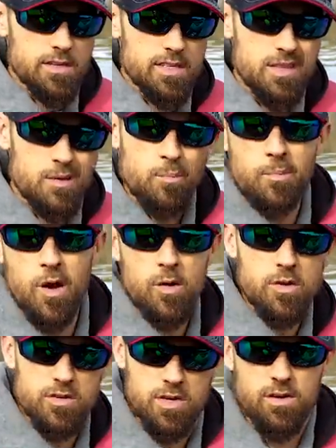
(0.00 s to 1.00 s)
gonna see the
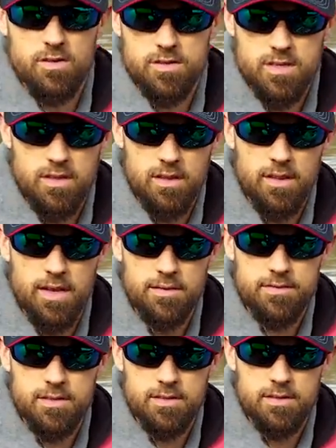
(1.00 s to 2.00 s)
motor turns to the
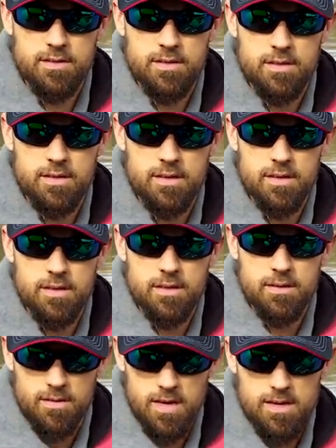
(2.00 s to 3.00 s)
left,
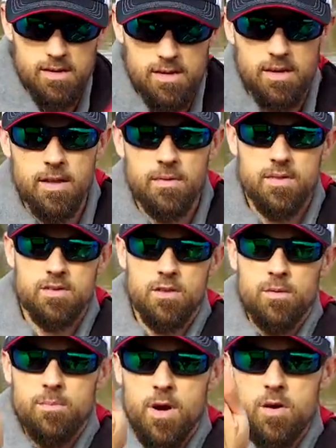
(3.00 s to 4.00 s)
right? So
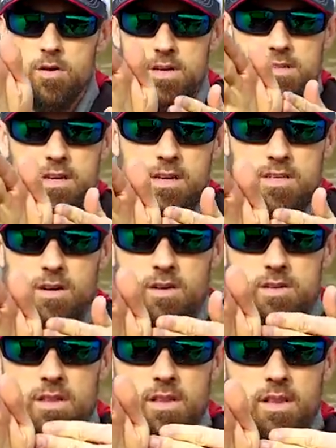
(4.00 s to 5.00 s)
the motor is gonna
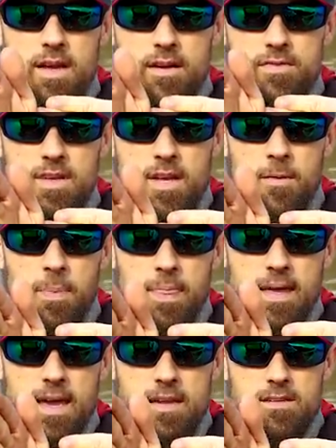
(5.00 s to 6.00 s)
turn to the left.
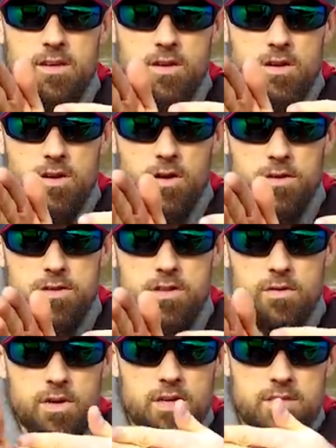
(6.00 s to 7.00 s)
That is gonna cause
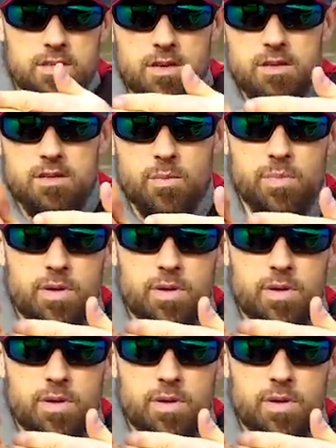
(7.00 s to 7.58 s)
thrust to